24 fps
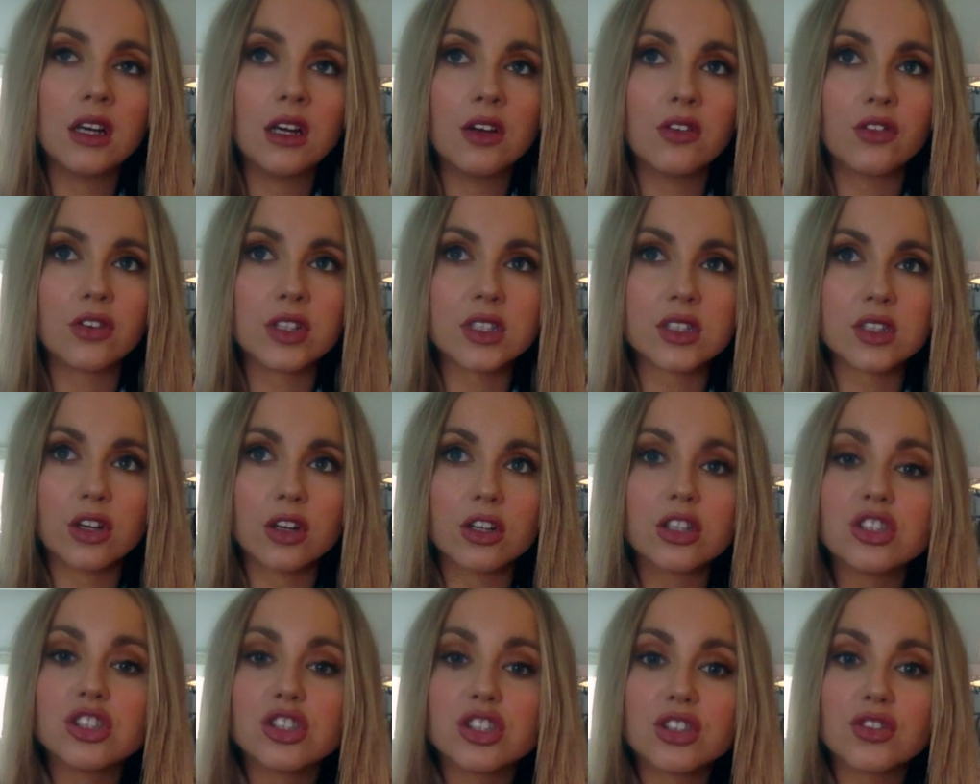For as long
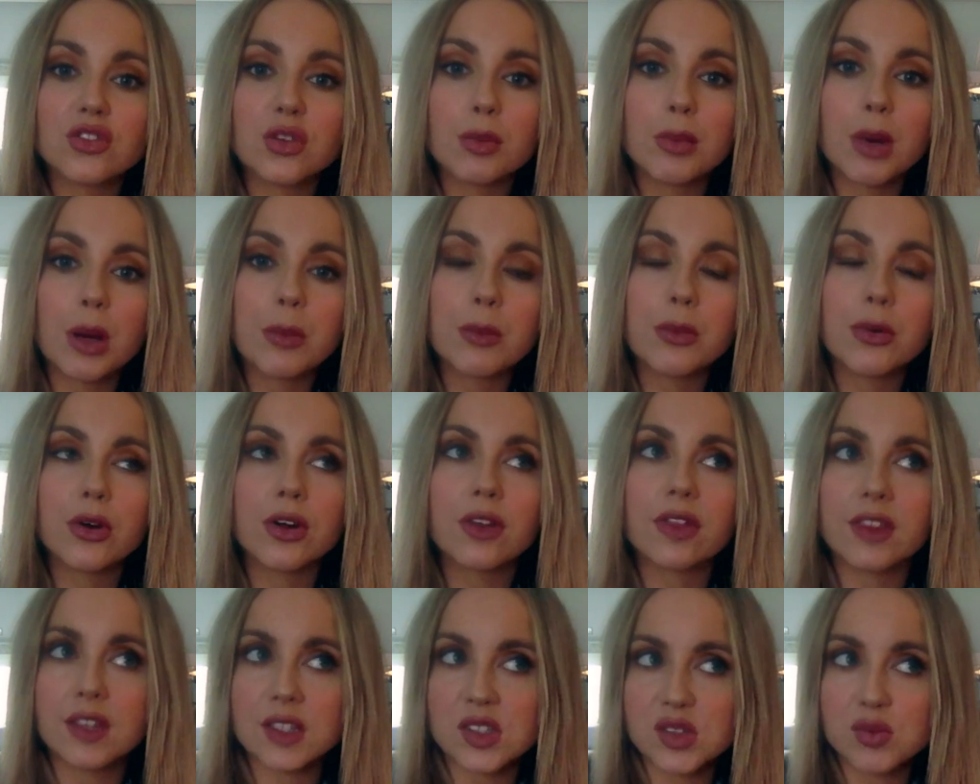as you can remember at
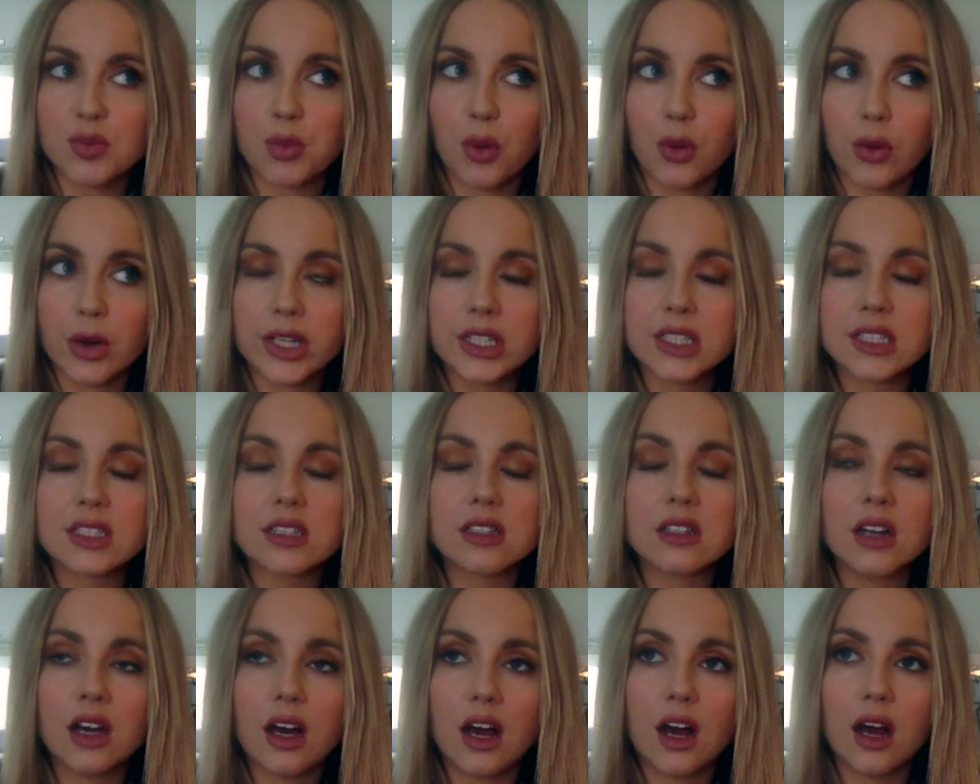this point,
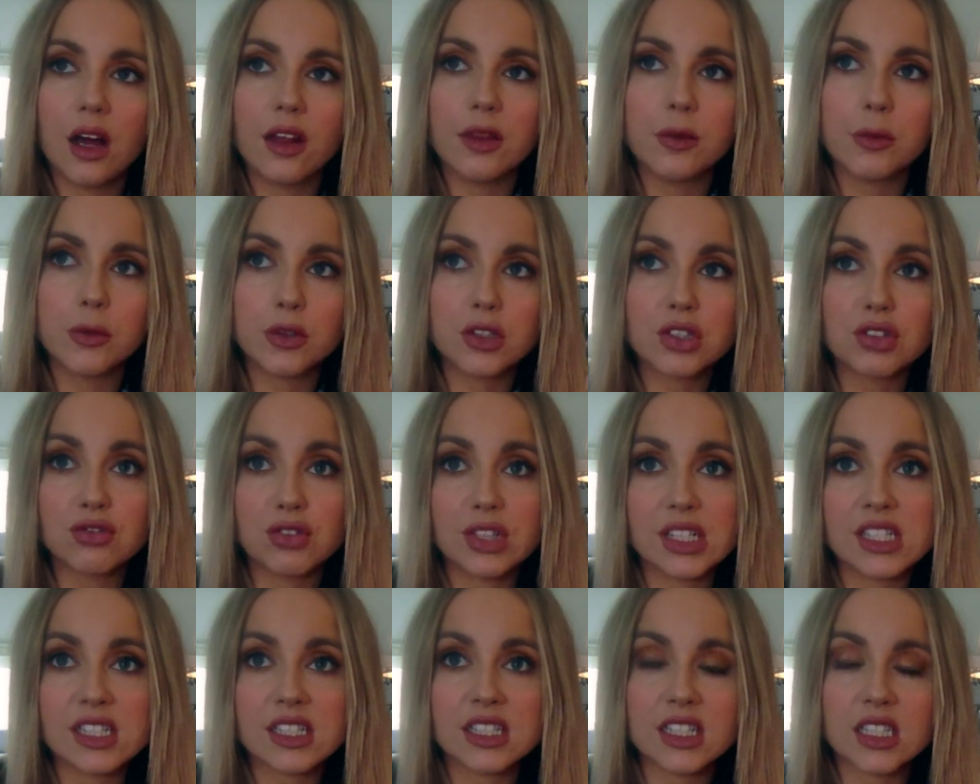the most
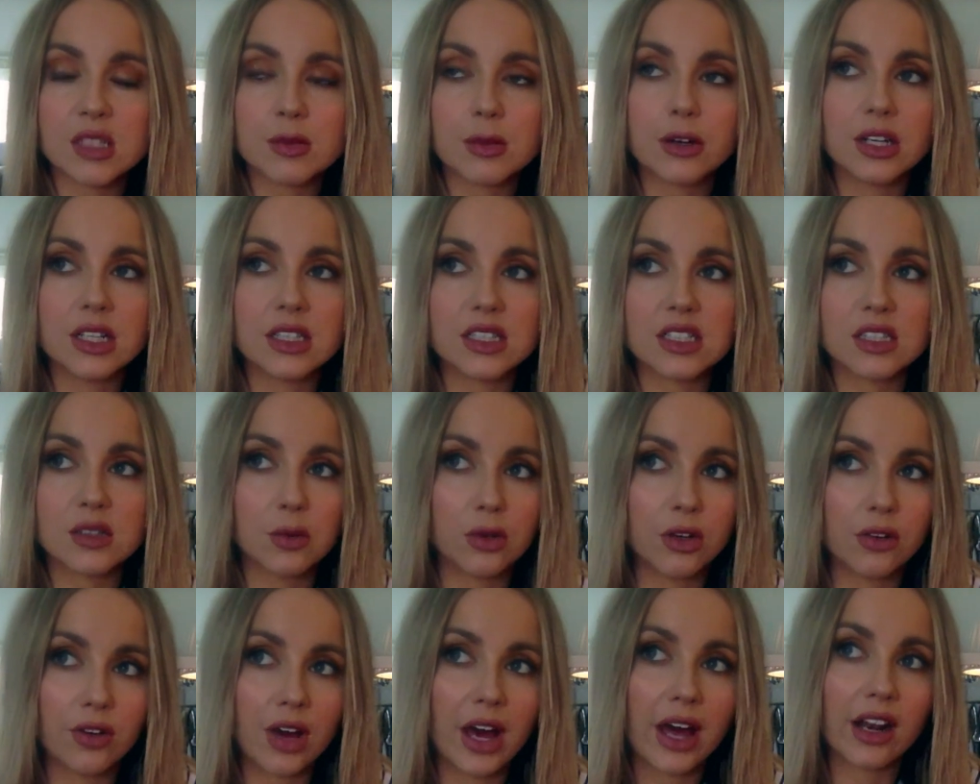recent experiences would
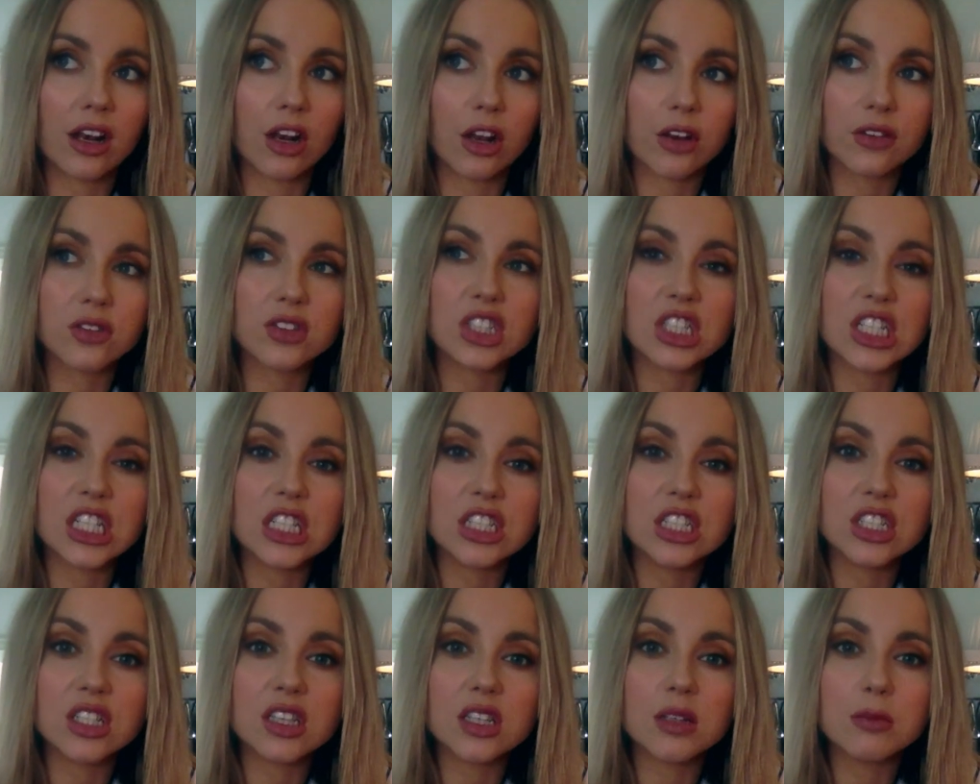have had a lot of
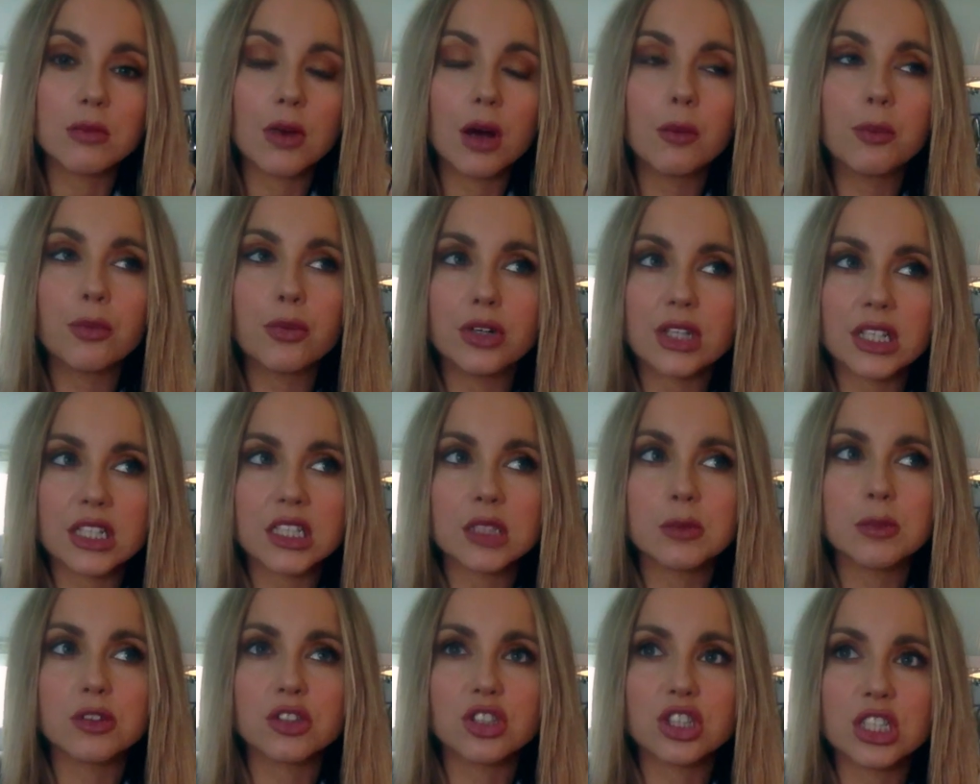change in them,
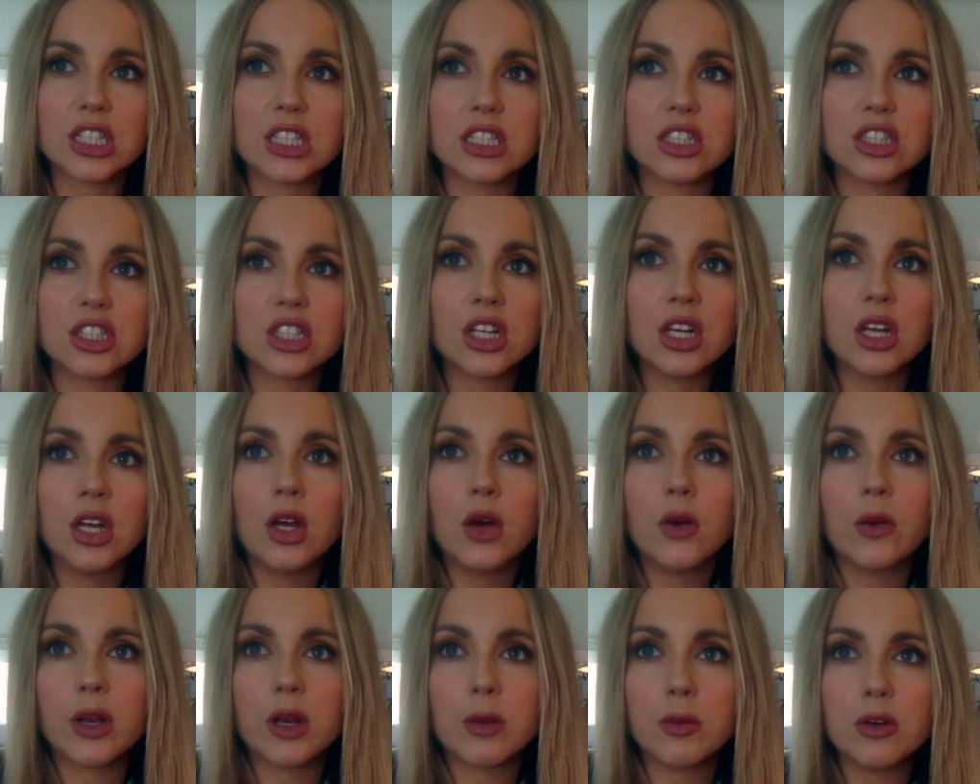unpredictable change.
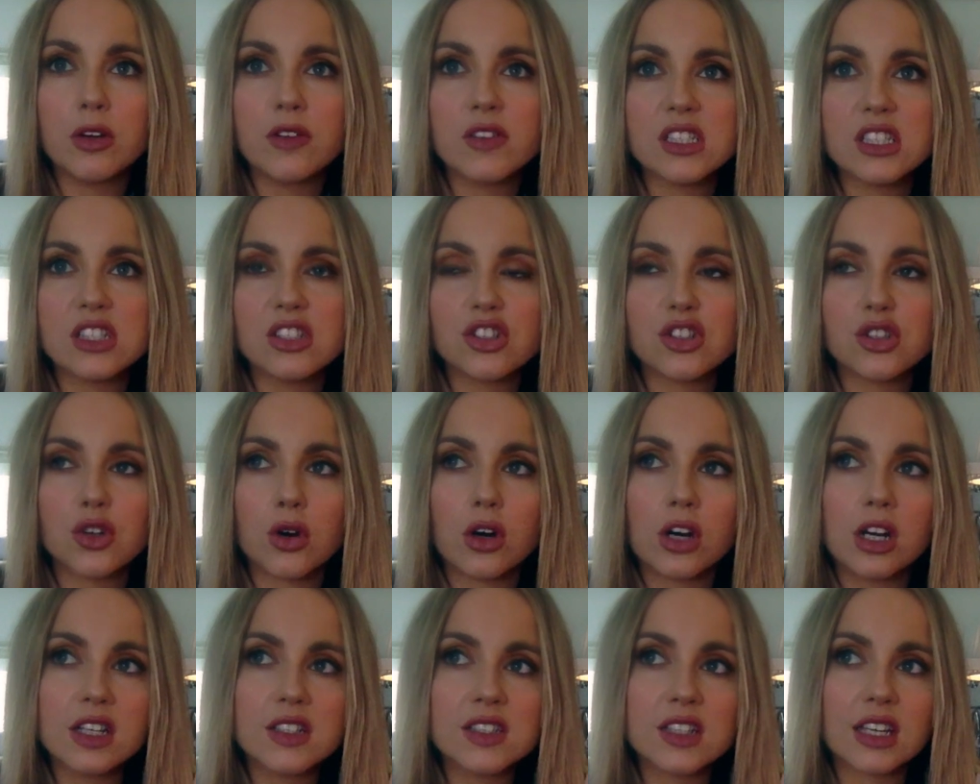When it moves into
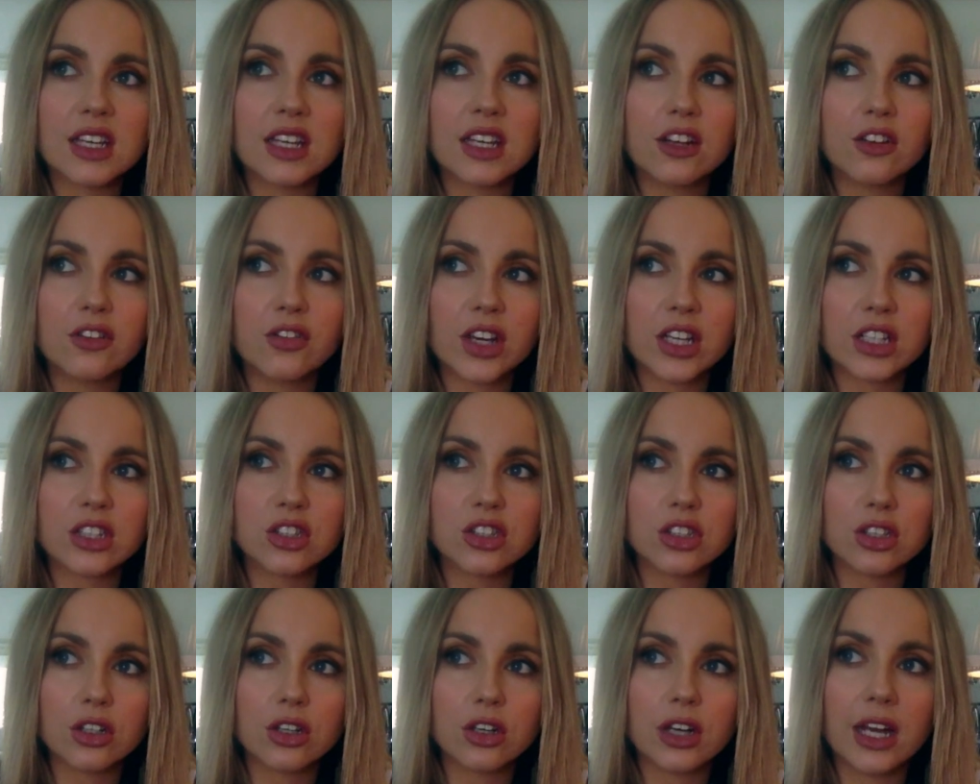Taurus, it can affect
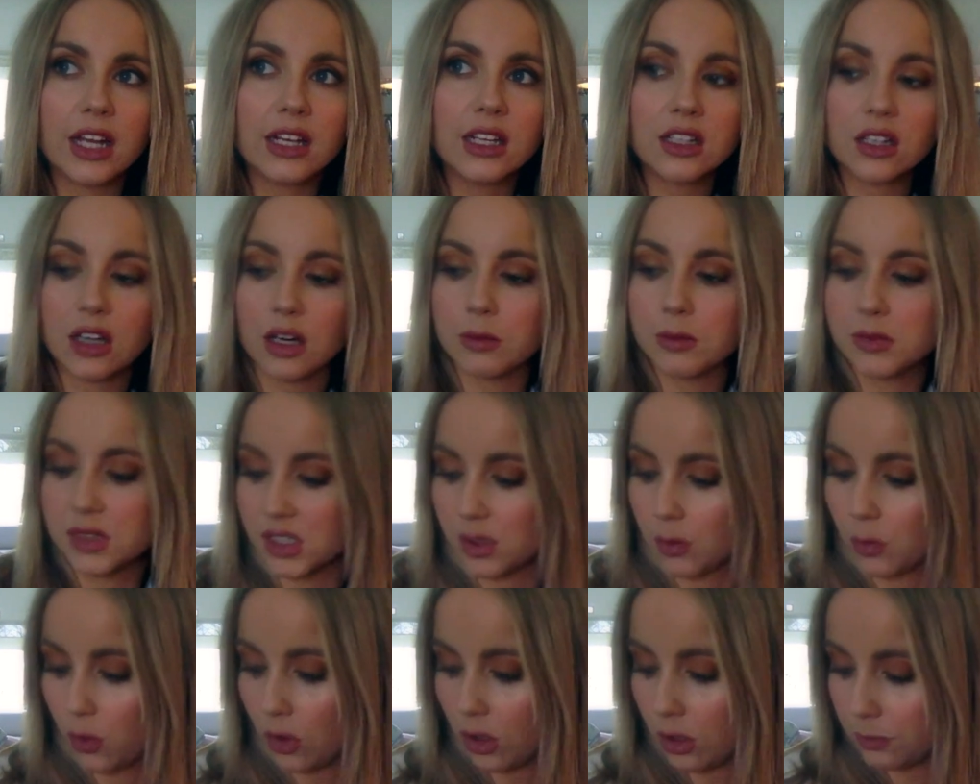your income
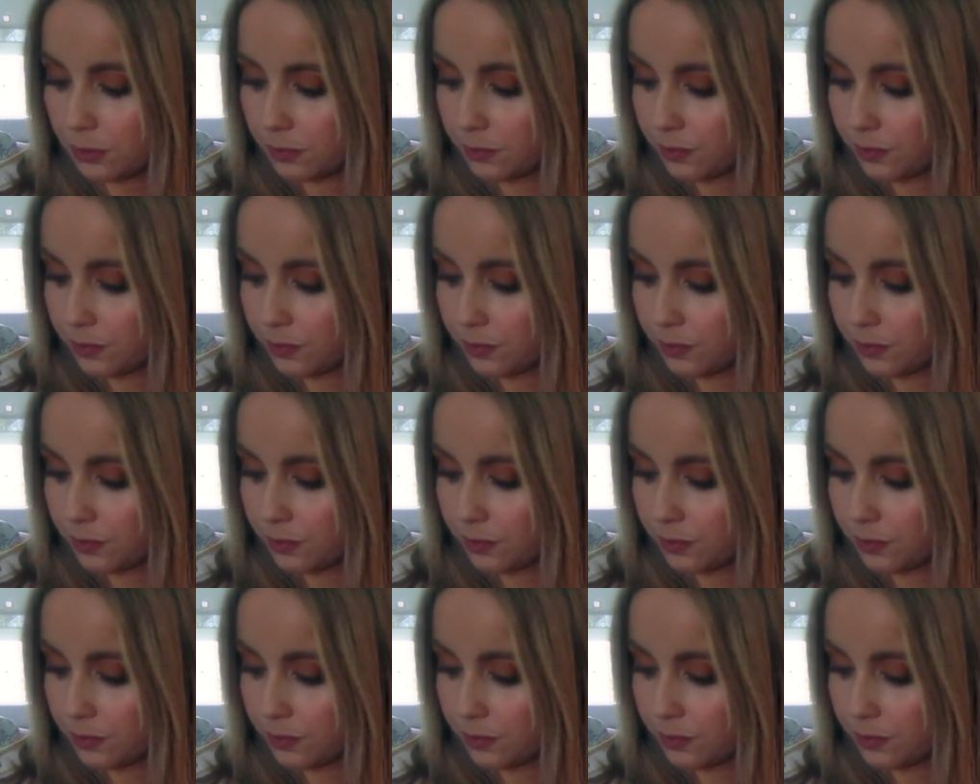somewhat.